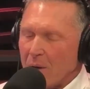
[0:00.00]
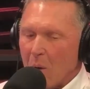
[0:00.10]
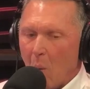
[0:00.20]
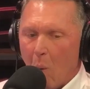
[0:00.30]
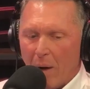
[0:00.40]

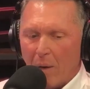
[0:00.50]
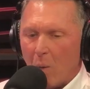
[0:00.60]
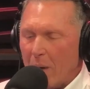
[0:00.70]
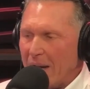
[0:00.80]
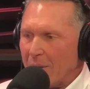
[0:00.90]
where do
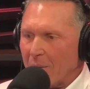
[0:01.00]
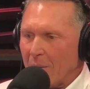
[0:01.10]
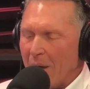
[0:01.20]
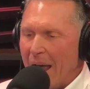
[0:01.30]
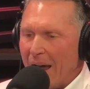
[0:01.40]
we,
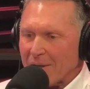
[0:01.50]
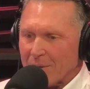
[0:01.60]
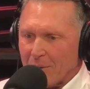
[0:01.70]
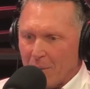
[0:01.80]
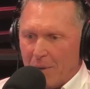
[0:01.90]

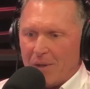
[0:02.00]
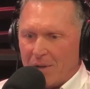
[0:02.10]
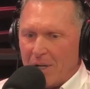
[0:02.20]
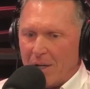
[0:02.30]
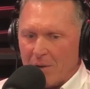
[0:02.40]
as
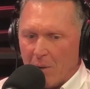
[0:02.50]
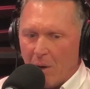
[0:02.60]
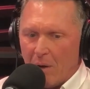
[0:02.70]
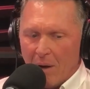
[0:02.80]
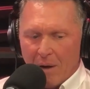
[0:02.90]
Christians
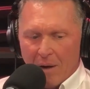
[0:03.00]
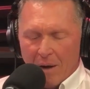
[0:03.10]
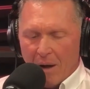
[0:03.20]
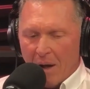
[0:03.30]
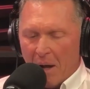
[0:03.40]
or
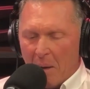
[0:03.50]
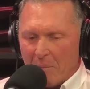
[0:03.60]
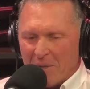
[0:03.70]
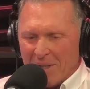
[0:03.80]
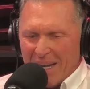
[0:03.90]

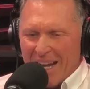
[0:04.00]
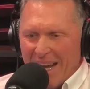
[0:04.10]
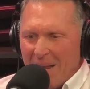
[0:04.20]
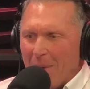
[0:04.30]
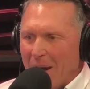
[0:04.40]
just
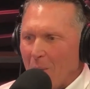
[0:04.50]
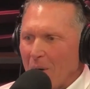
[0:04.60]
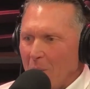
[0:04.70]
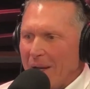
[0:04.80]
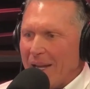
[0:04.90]
anybody, where
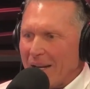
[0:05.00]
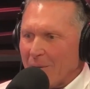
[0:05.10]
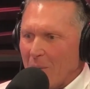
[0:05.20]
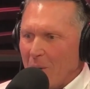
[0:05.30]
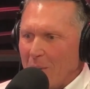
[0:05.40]
do
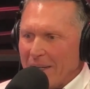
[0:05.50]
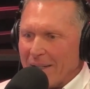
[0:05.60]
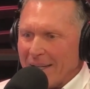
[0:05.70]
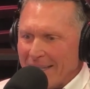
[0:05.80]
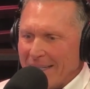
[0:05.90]
we
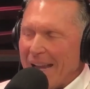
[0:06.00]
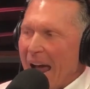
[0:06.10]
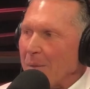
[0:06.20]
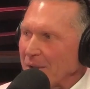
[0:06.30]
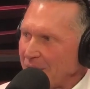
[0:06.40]

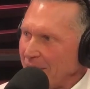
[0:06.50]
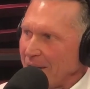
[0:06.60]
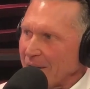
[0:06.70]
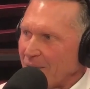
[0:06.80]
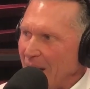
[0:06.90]
establish
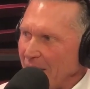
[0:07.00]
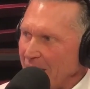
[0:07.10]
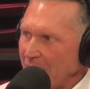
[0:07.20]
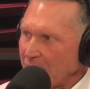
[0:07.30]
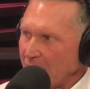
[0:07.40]
this
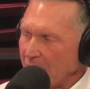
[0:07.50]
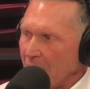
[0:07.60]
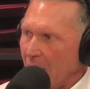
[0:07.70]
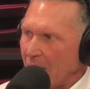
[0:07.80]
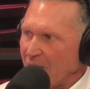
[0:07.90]
foundation
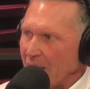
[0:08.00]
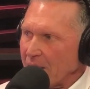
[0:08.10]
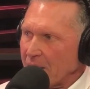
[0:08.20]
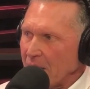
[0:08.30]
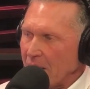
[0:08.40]
on
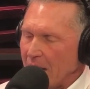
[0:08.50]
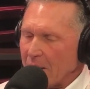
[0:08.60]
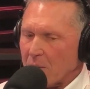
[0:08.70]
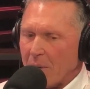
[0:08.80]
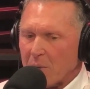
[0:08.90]
investing
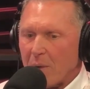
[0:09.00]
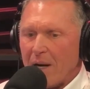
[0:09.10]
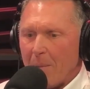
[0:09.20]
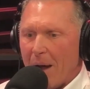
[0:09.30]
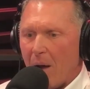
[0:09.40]
in? So I was
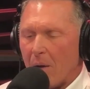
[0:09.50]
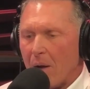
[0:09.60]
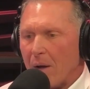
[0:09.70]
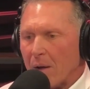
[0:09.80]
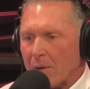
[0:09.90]
reading about
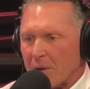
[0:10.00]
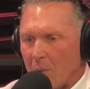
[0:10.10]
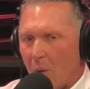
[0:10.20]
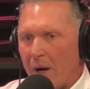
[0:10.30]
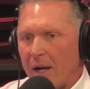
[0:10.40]
this
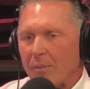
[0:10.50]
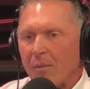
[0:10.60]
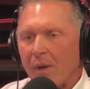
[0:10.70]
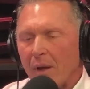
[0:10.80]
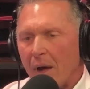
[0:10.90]
morning,
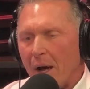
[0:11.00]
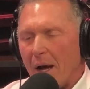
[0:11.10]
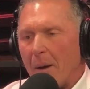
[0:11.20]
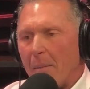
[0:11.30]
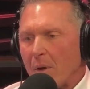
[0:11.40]

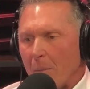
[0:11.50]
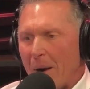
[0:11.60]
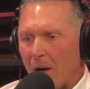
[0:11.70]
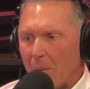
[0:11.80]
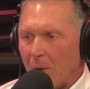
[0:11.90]
the
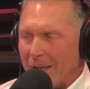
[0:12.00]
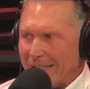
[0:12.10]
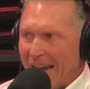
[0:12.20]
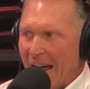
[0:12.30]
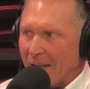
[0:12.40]
parable of the
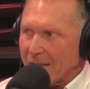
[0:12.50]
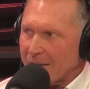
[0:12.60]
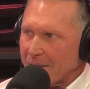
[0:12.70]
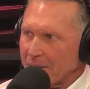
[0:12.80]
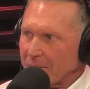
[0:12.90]

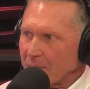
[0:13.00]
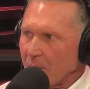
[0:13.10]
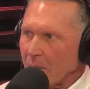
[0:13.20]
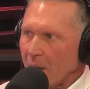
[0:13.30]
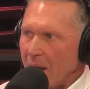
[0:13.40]
talents.
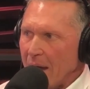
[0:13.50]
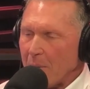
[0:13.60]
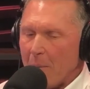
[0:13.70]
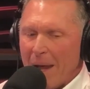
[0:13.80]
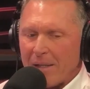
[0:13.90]

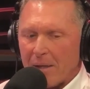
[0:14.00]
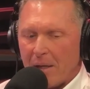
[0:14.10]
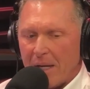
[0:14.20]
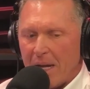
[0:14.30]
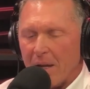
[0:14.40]
And
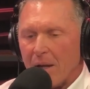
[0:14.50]
basically,